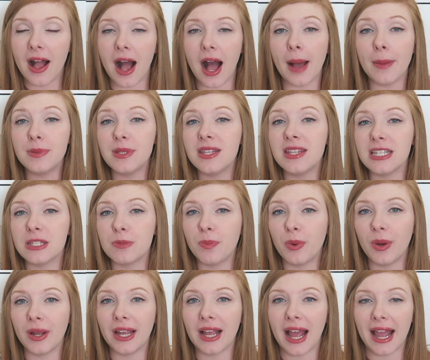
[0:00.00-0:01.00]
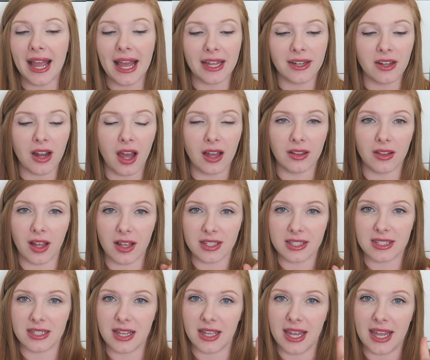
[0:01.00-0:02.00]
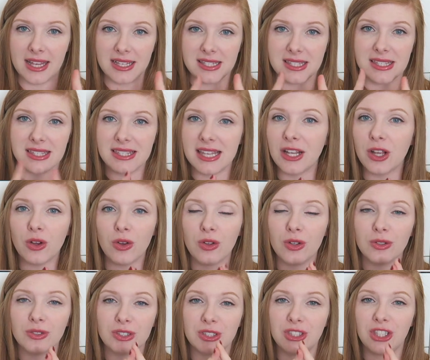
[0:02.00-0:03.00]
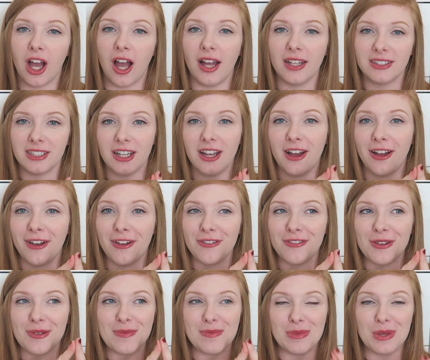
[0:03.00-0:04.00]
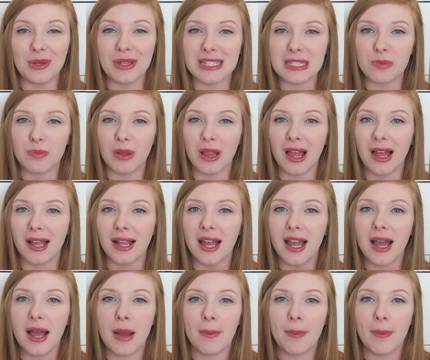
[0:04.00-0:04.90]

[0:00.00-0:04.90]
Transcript: Up to this point, I had not lost a single dot of mucus plug.